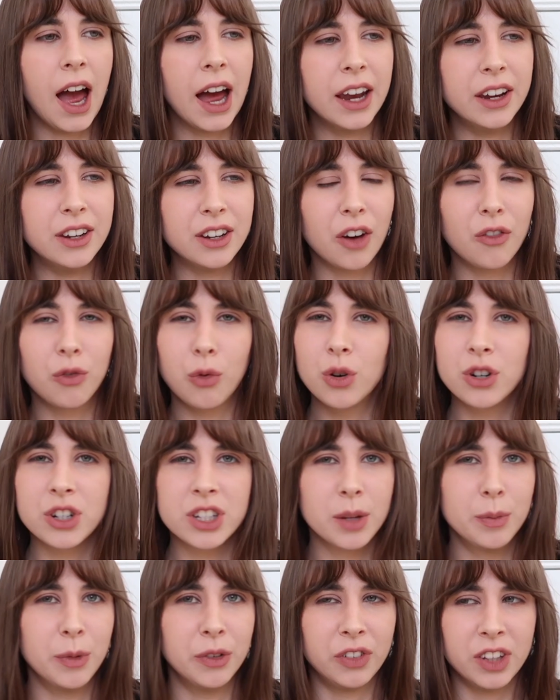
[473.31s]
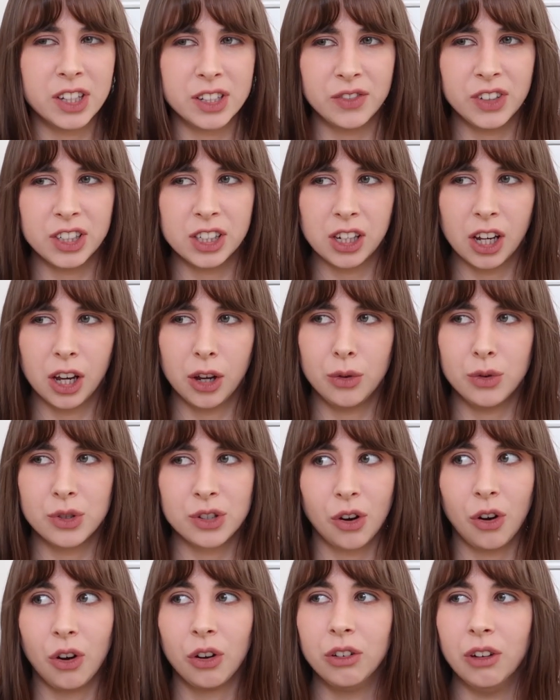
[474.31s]
And I've watched some of his
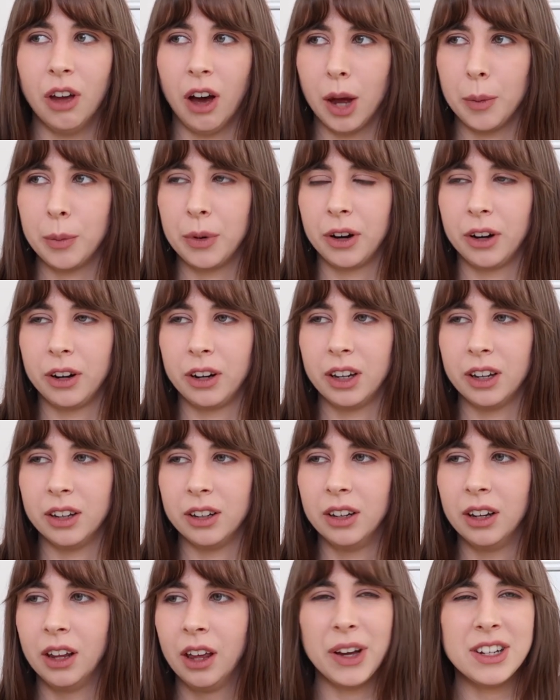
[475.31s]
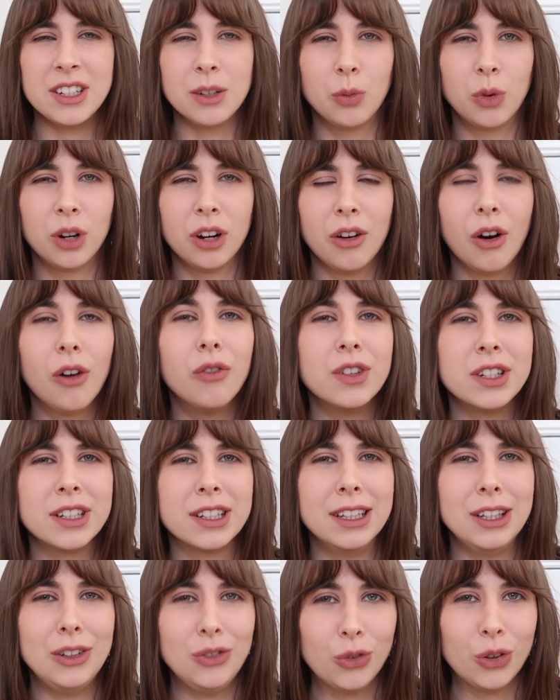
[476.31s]
videos on Hyperion, but I didn't want to
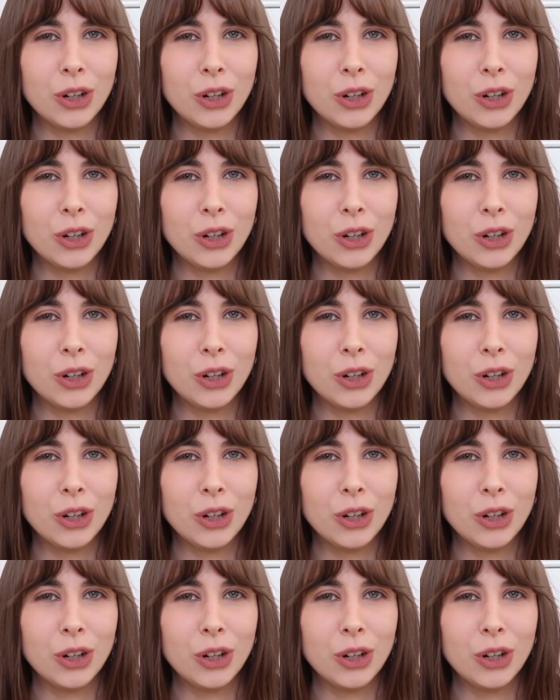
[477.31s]
obviously